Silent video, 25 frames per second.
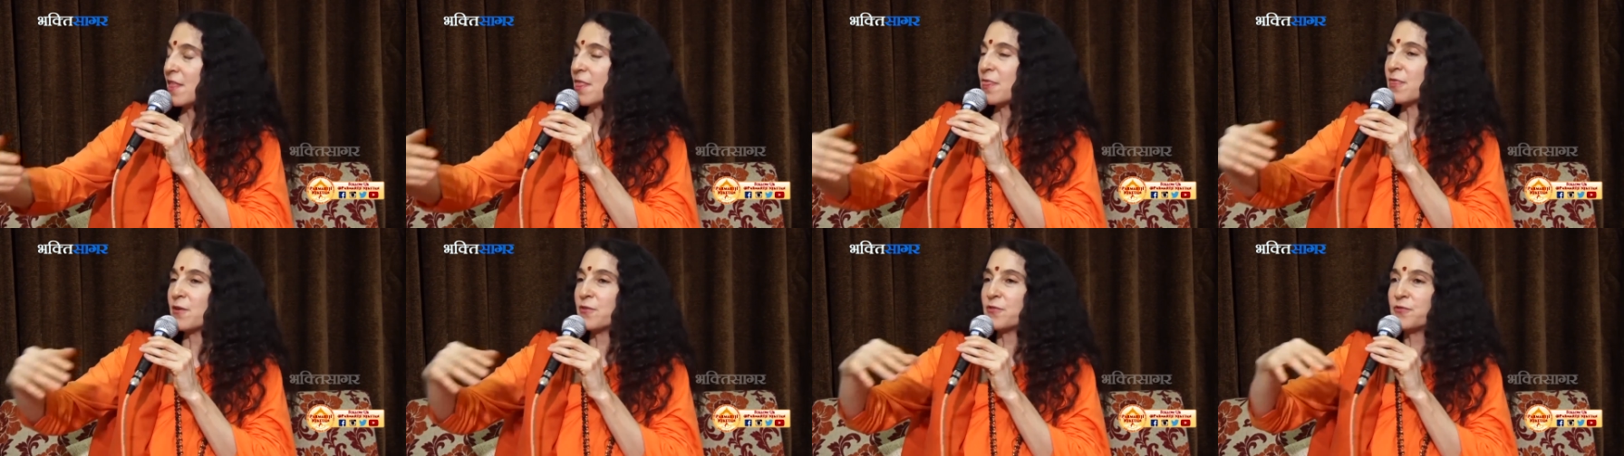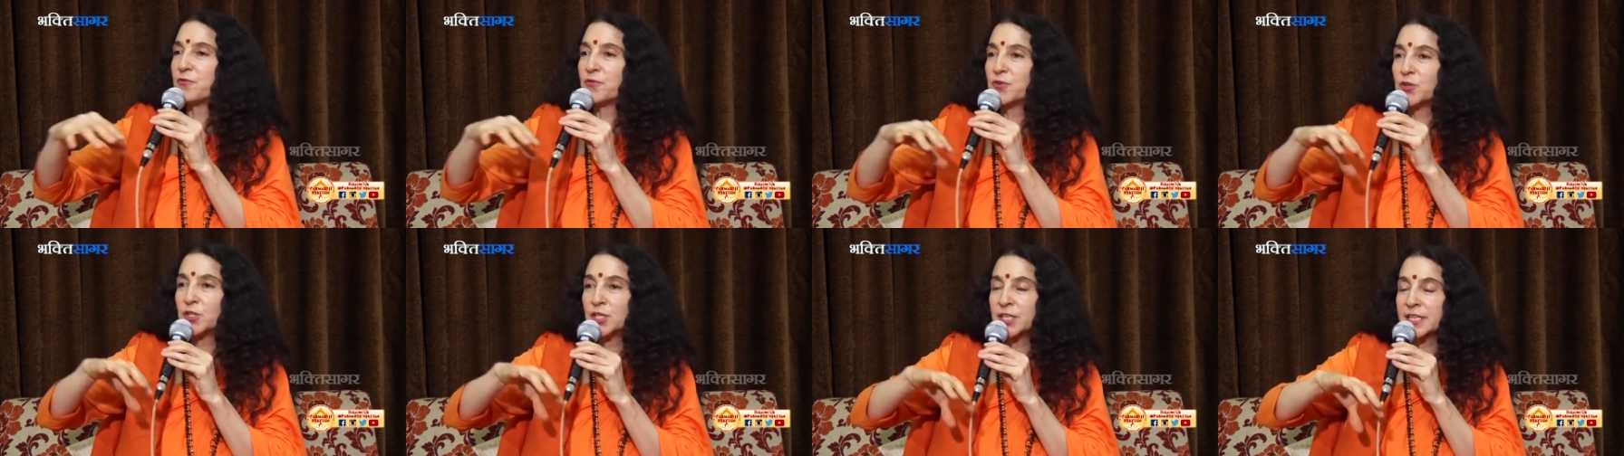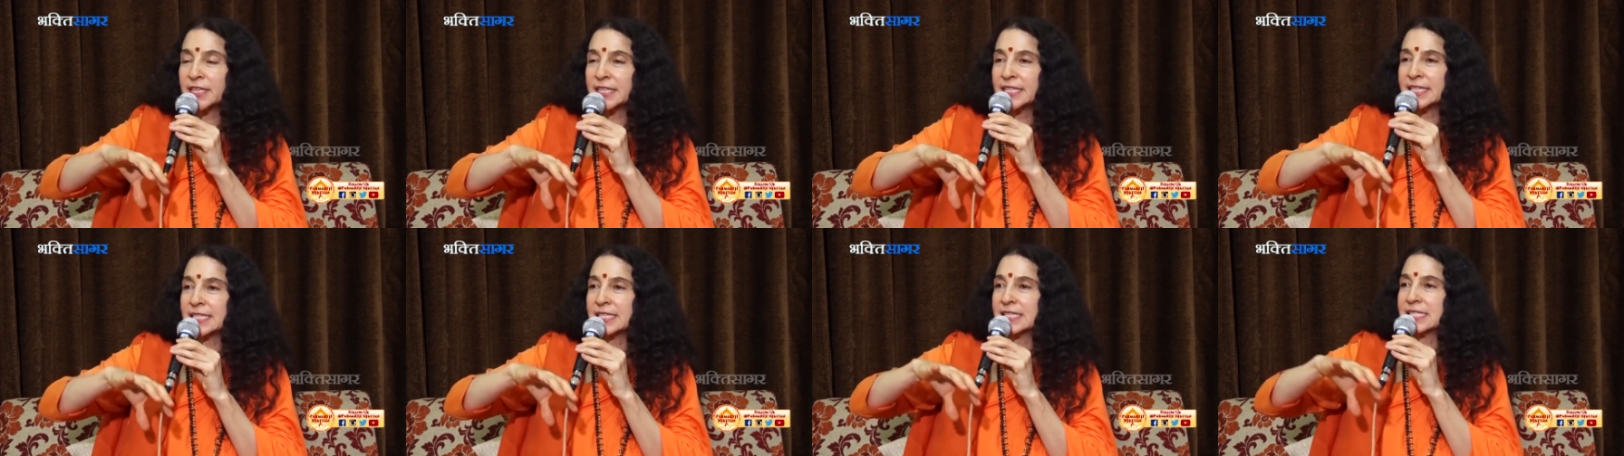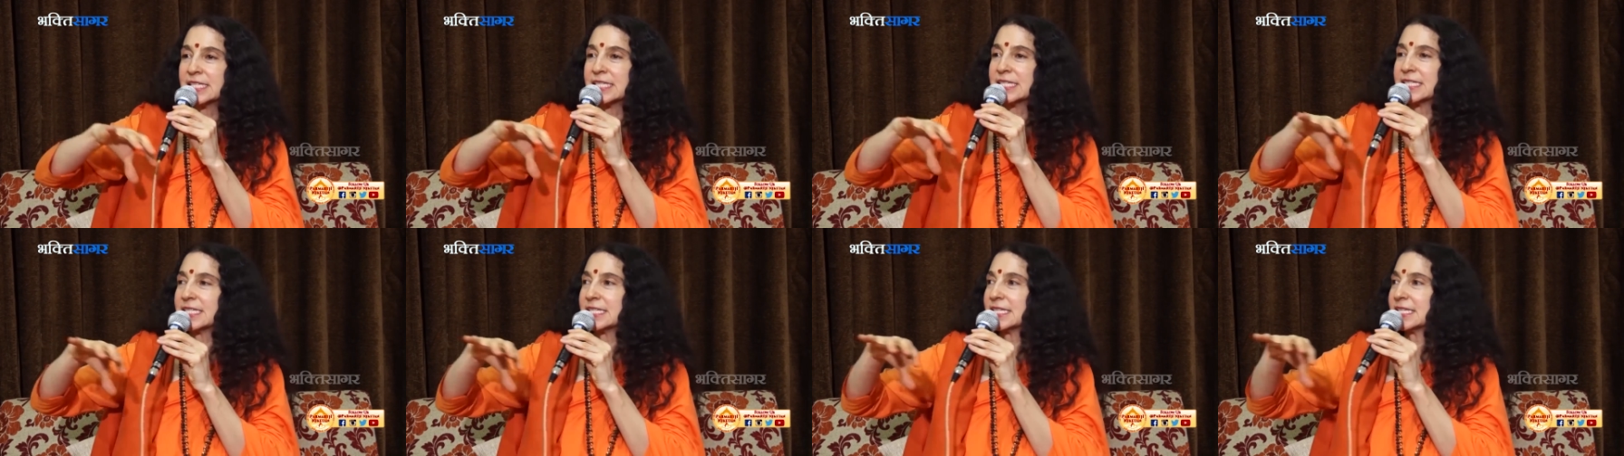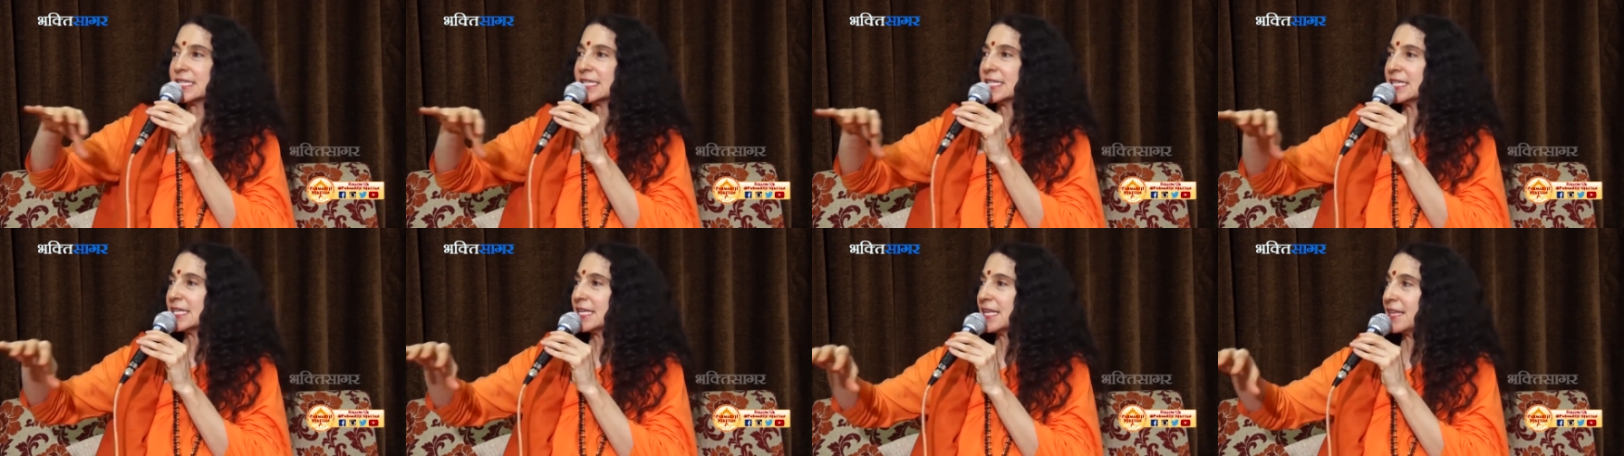The fullness,
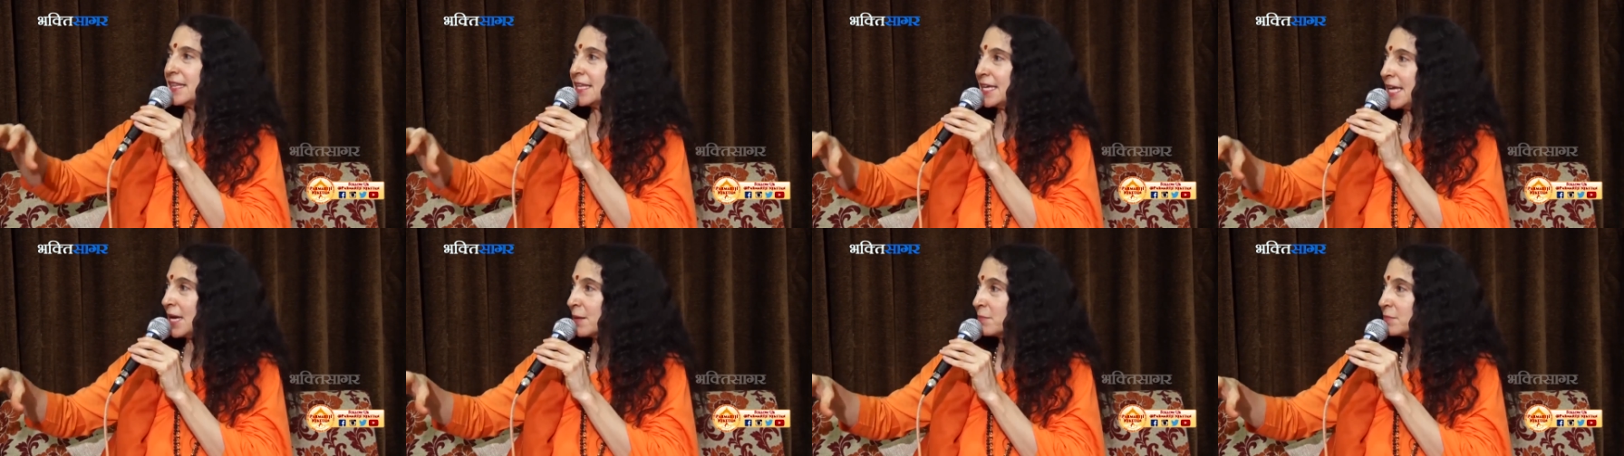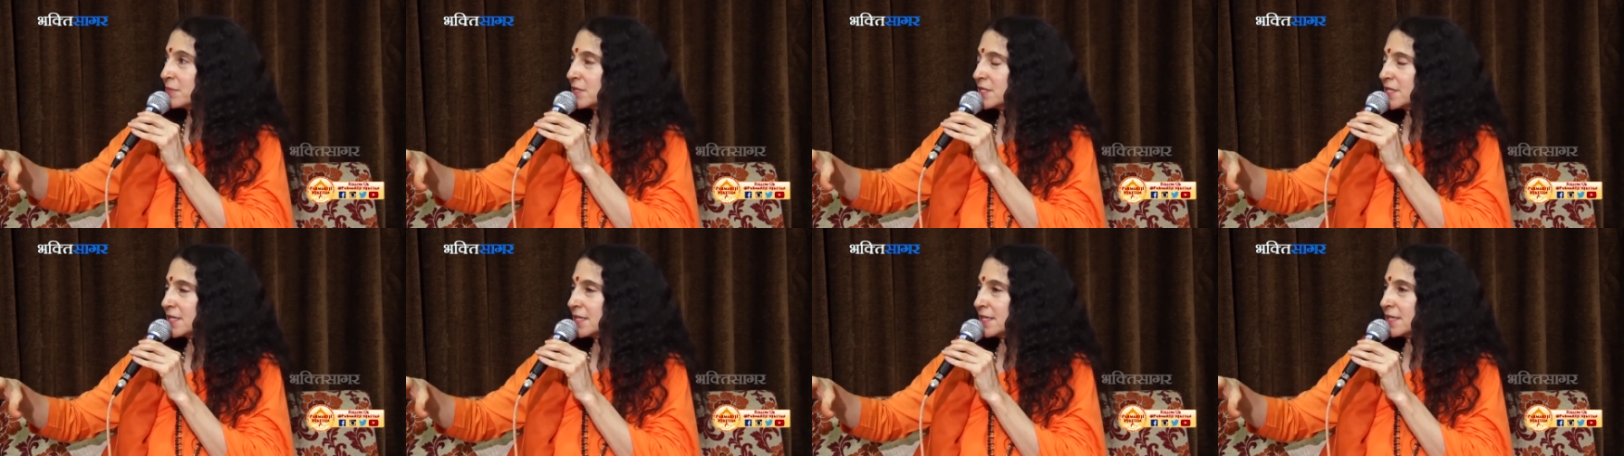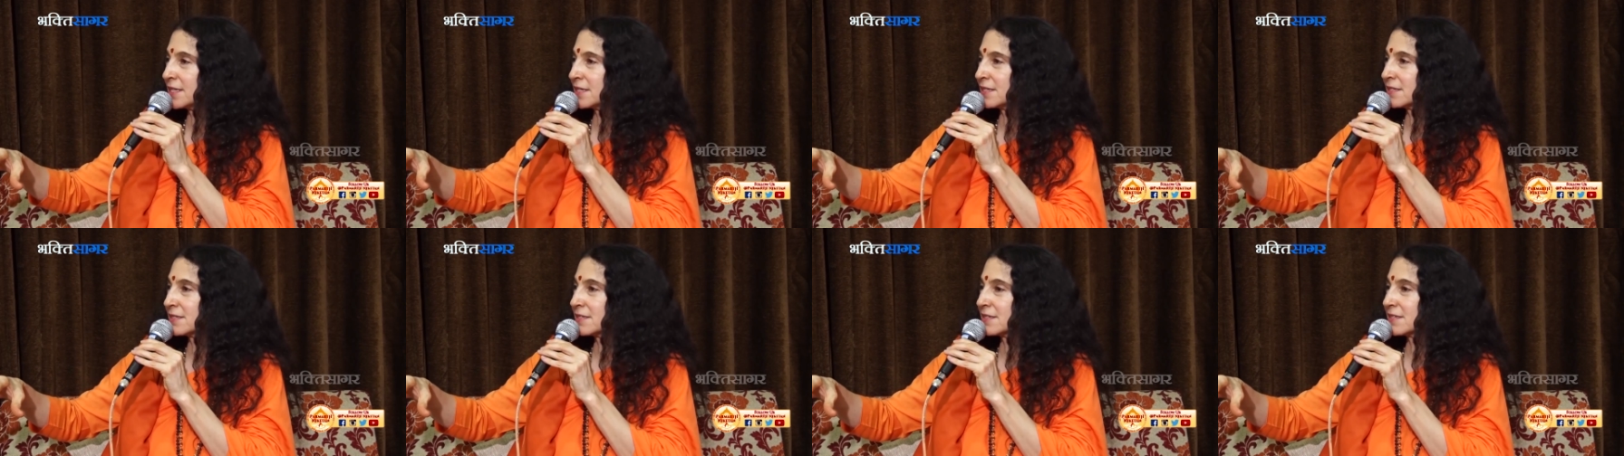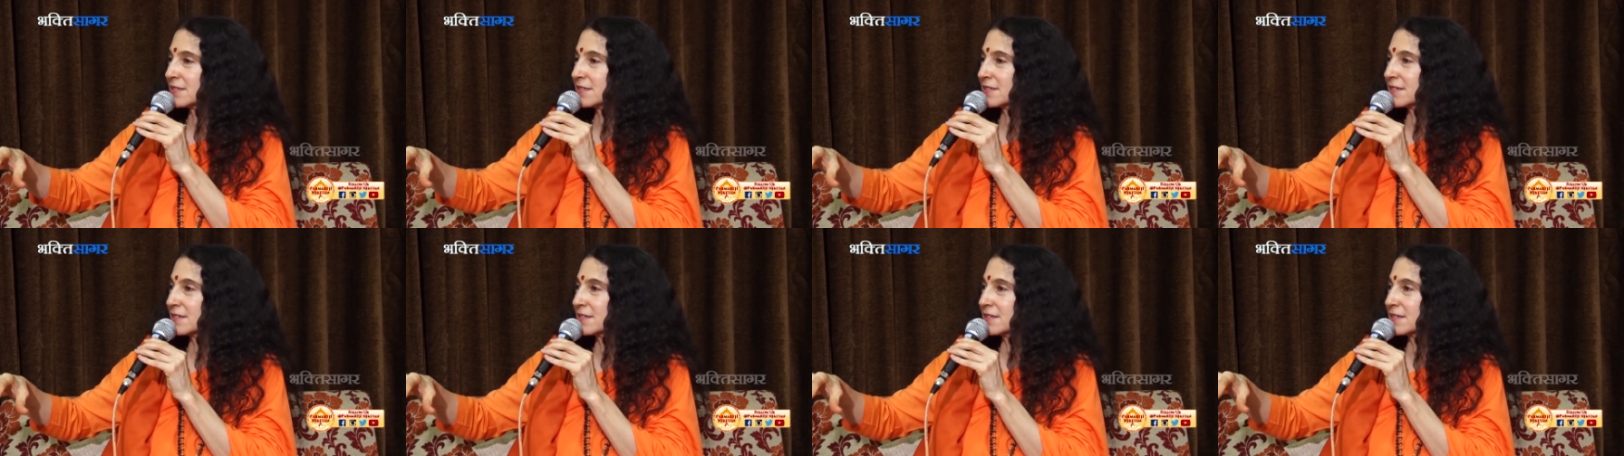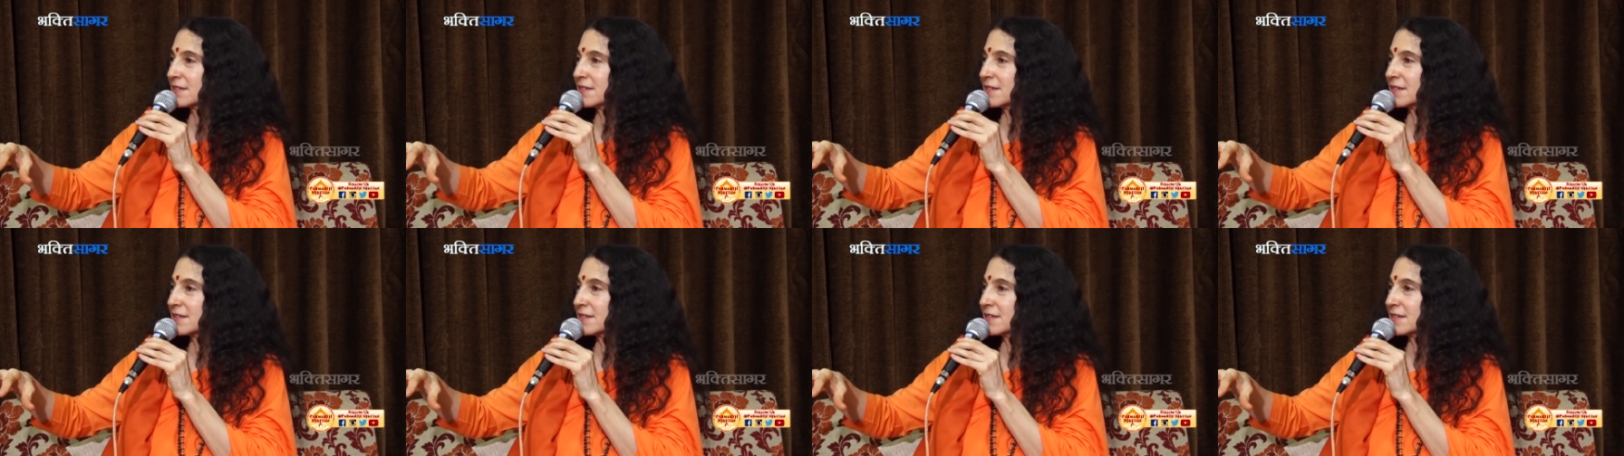the emptiness